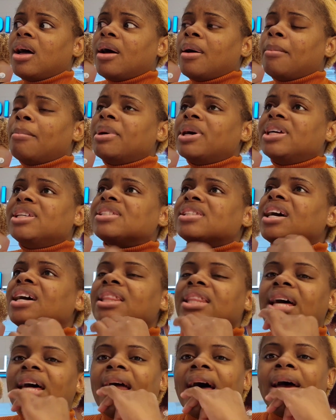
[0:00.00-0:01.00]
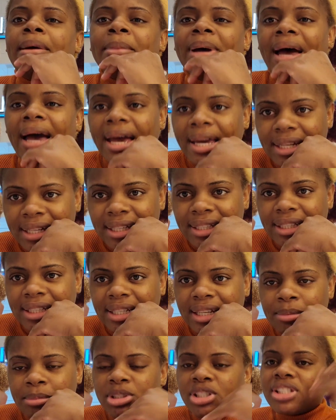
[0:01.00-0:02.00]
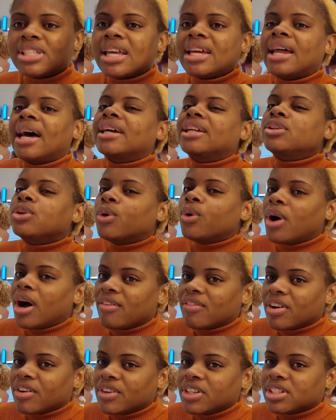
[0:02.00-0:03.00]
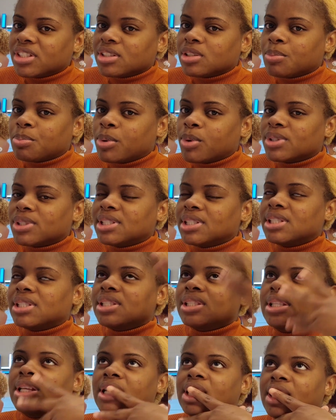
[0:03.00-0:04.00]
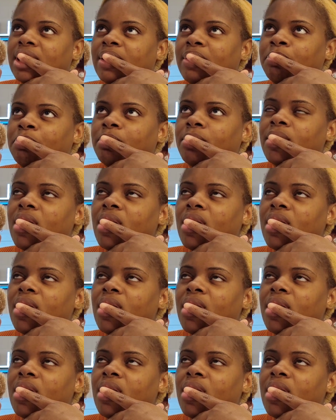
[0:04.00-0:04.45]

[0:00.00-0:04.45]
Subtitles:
but it's not that I'm hiding the name, it's just that I don't have a reason to post his name.